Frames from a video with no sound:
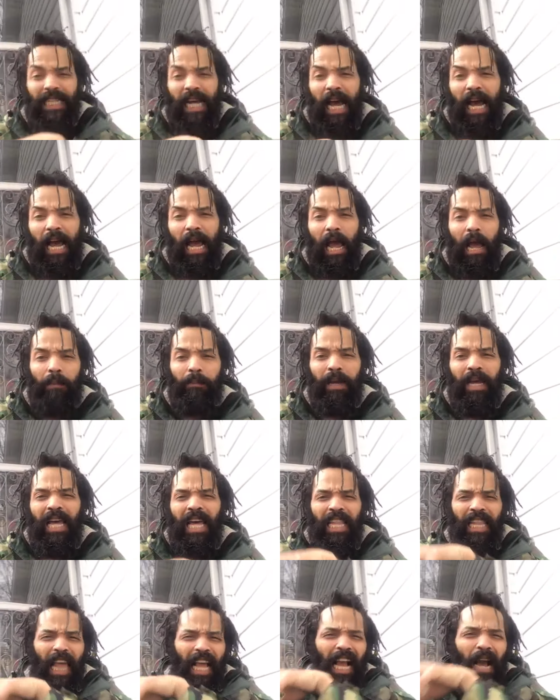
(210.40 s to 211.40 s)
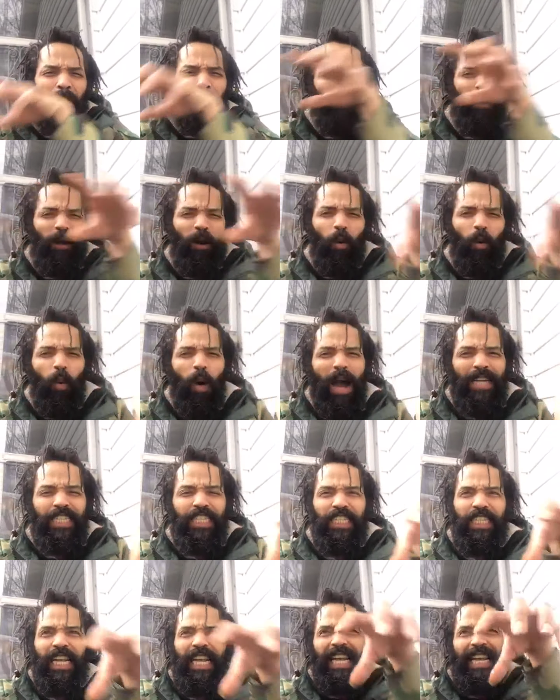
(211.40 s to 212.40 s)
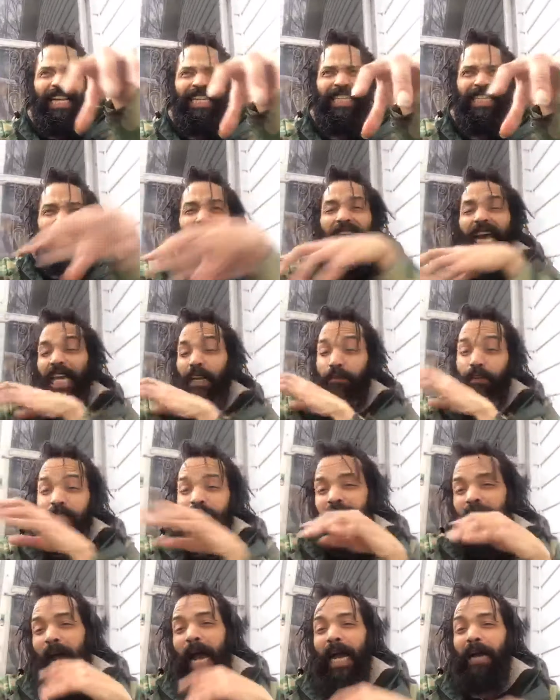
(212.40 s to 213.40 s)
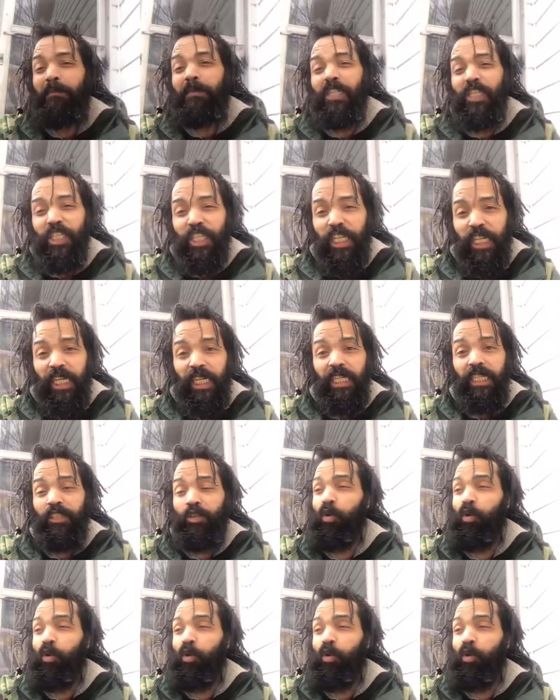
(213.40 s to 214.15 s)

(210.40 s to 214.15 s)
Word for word: of my time, like I put a watch inside of a time machine.